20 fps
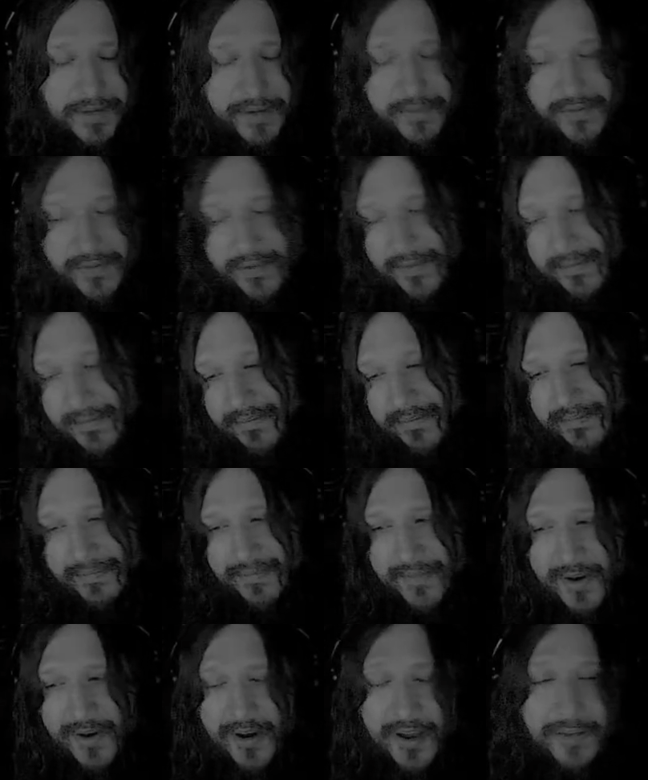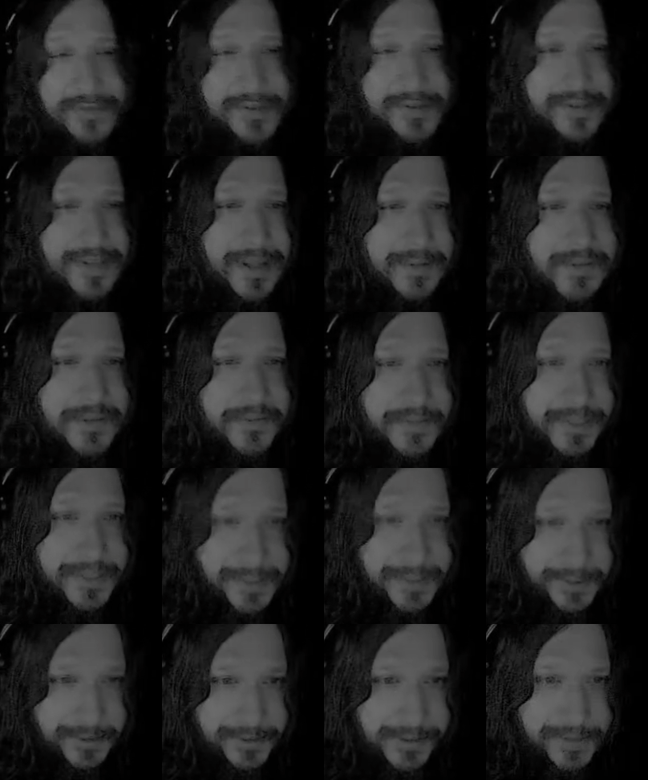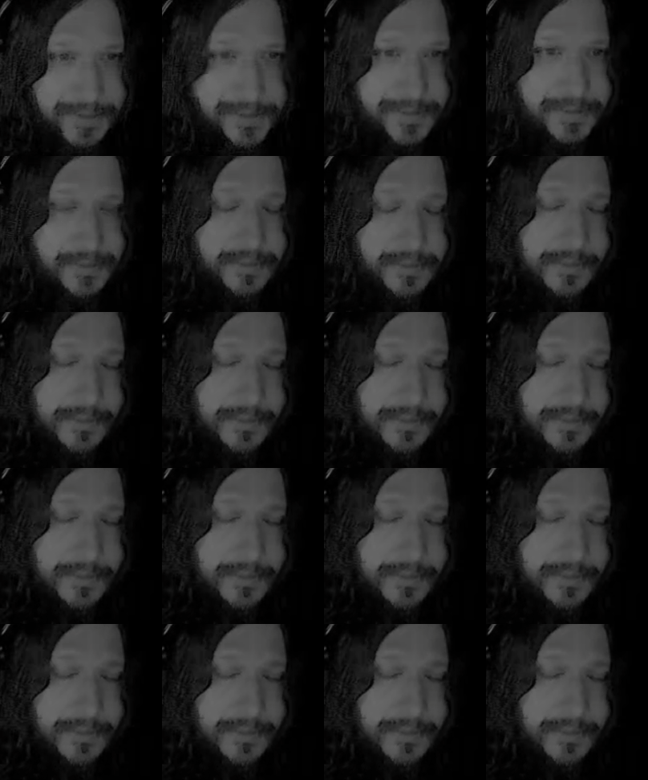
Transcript: if they're oftentimes fictitious.